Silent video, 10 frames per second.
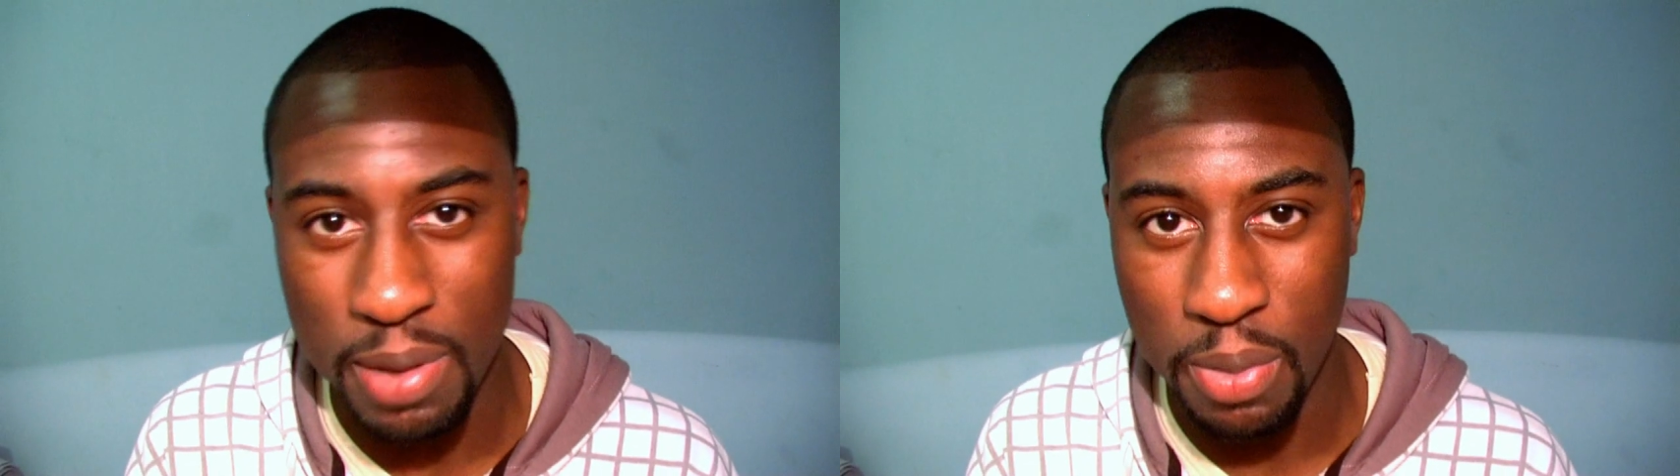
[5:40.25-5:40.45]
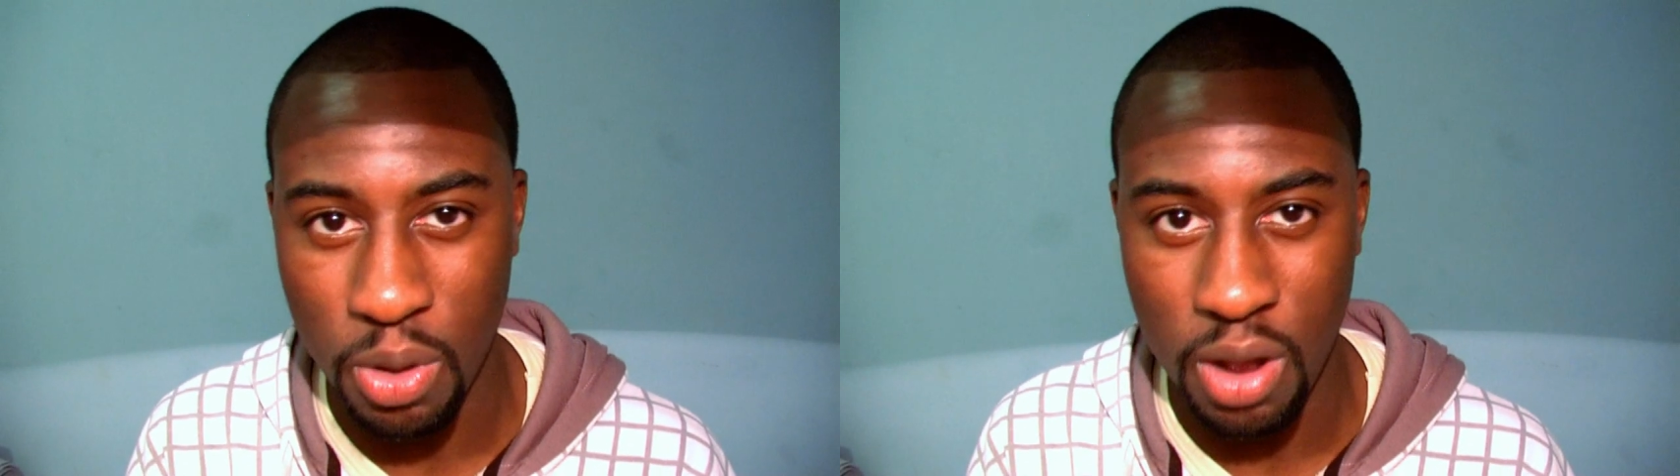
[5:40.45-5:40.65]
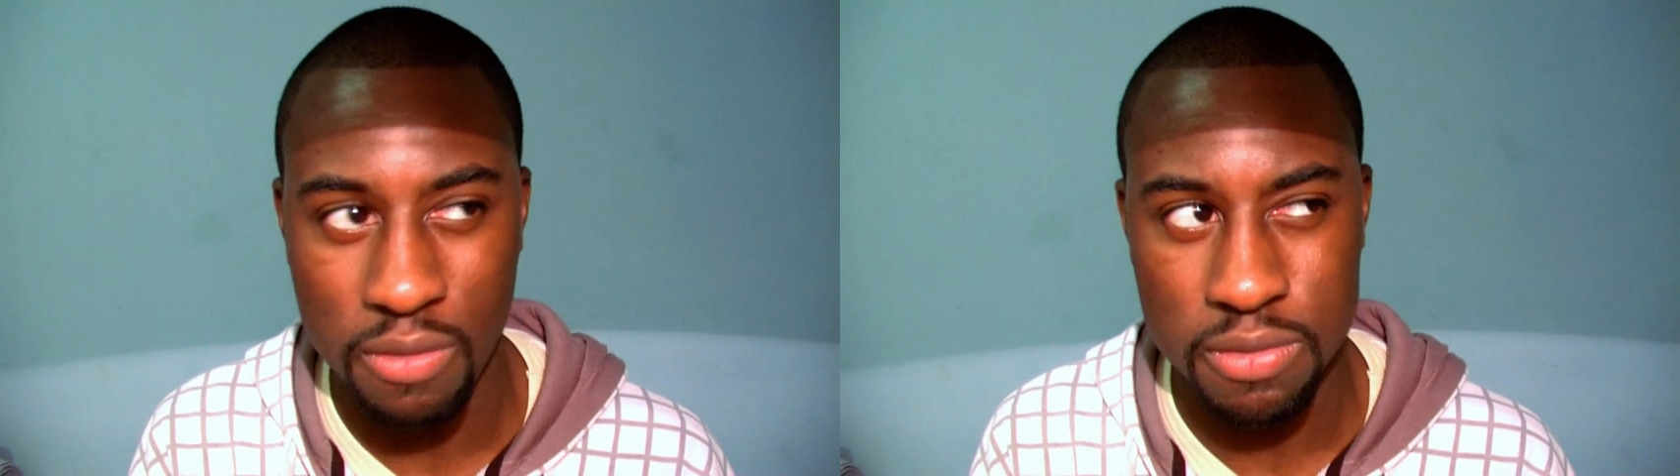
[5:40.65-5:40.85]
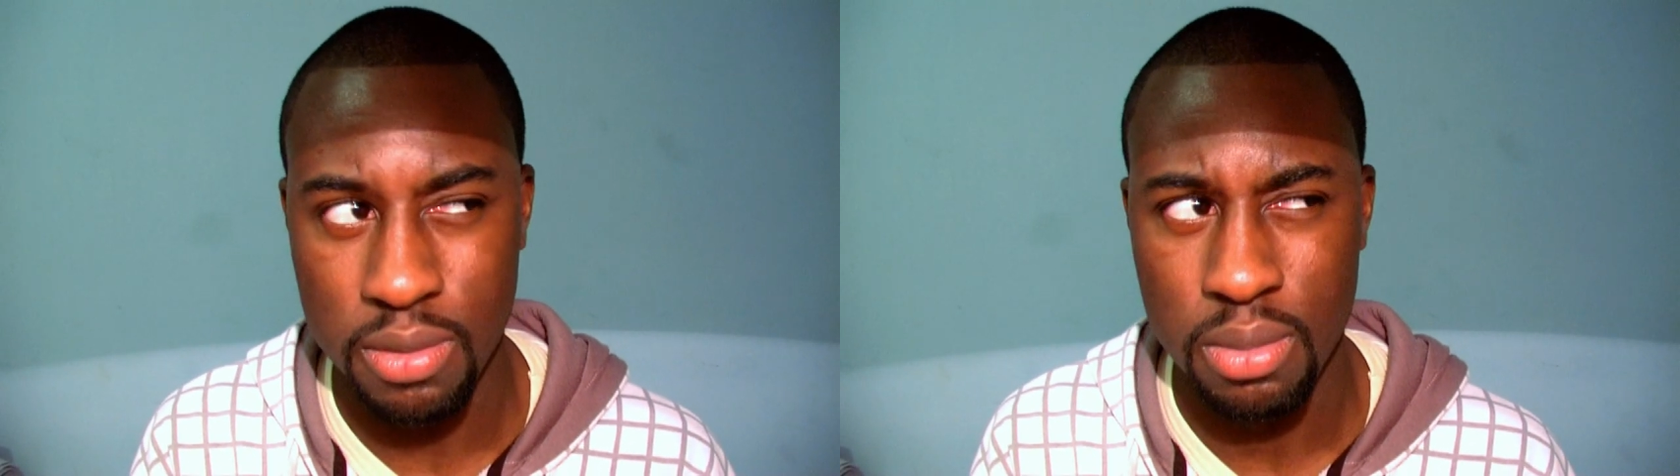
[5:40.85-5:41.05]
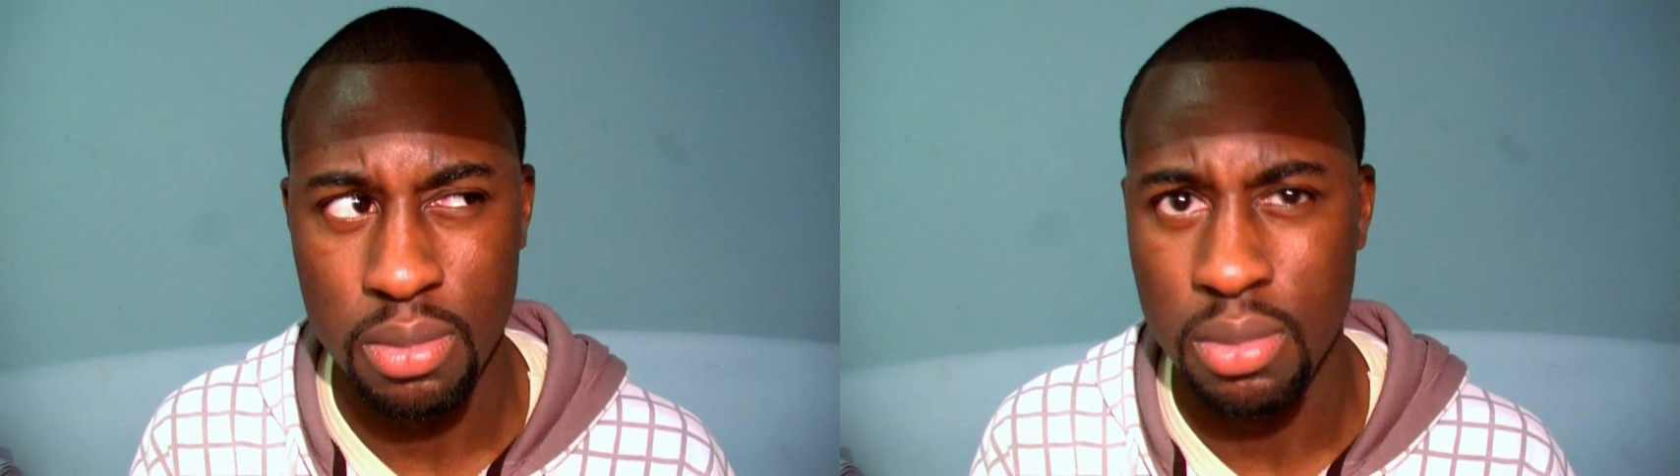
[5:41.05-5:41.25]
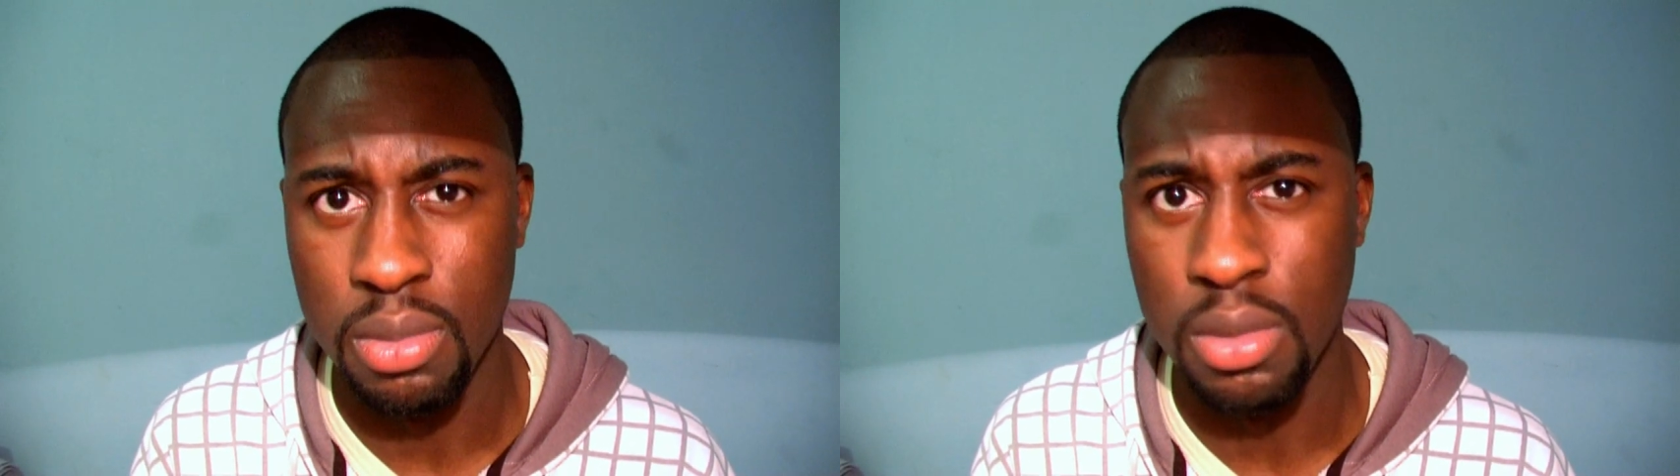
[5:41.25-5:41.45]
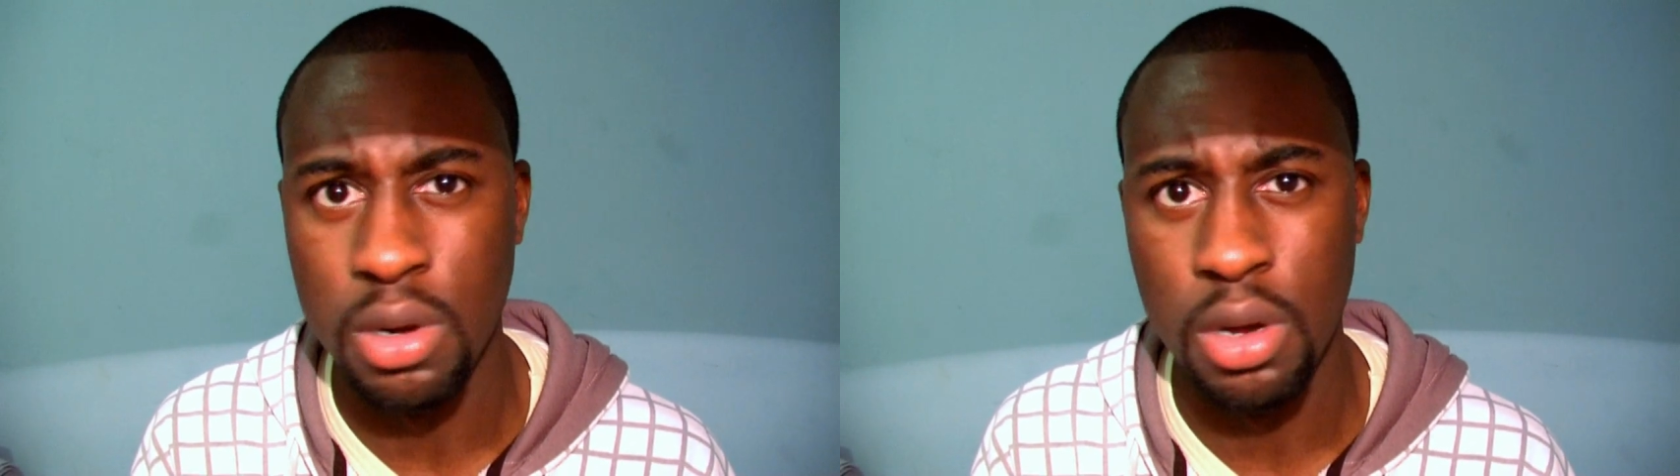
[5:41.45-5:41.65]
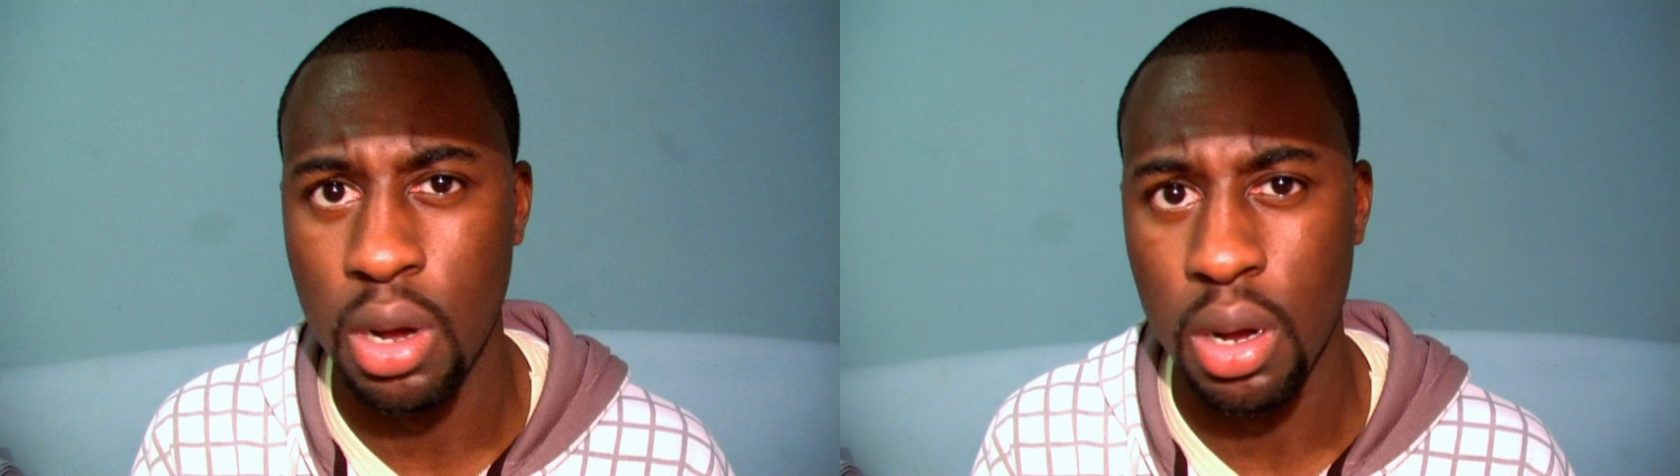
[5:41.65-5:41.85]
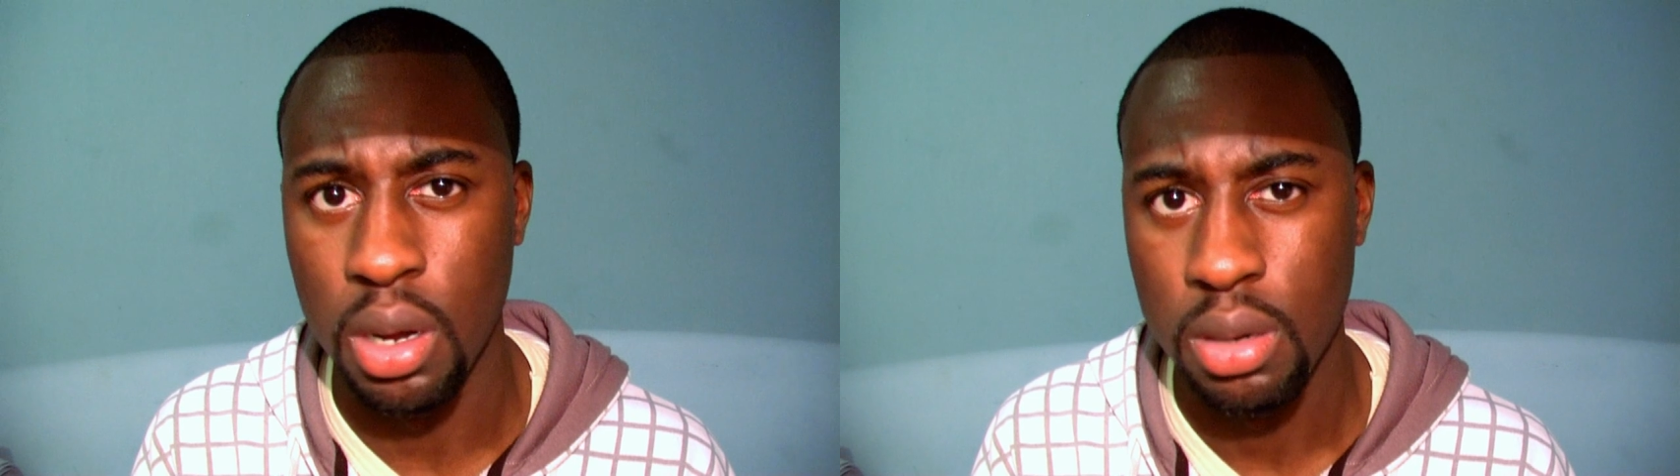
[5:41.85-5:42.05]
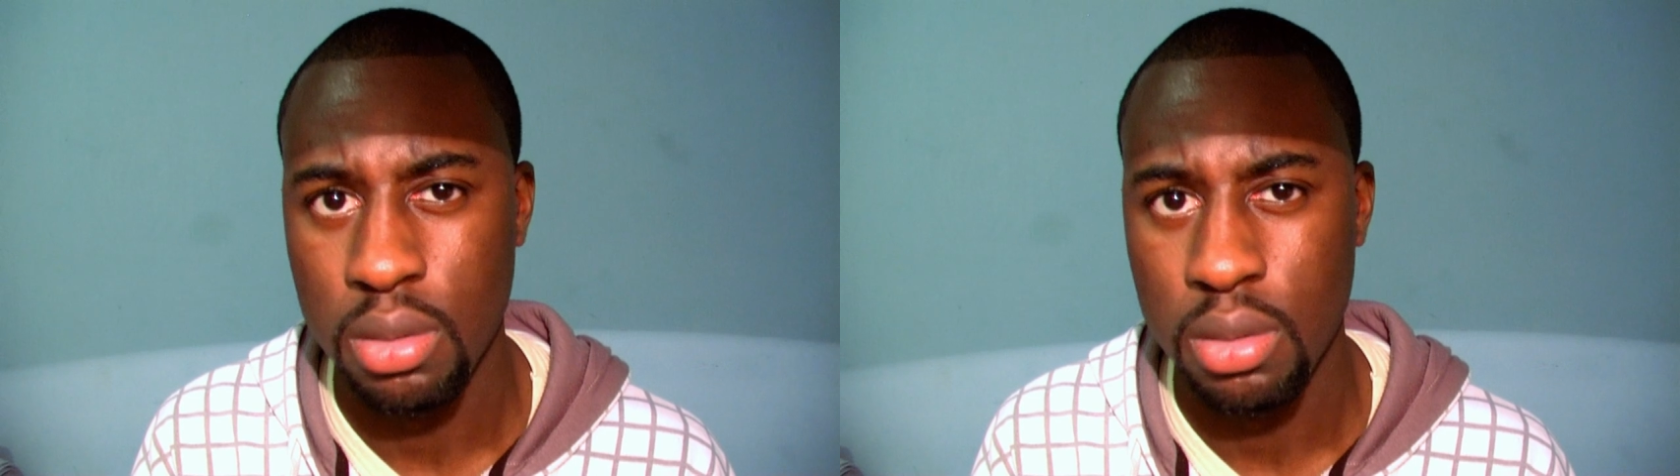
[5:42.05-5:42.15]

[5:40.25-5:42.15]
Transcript: people come from. No,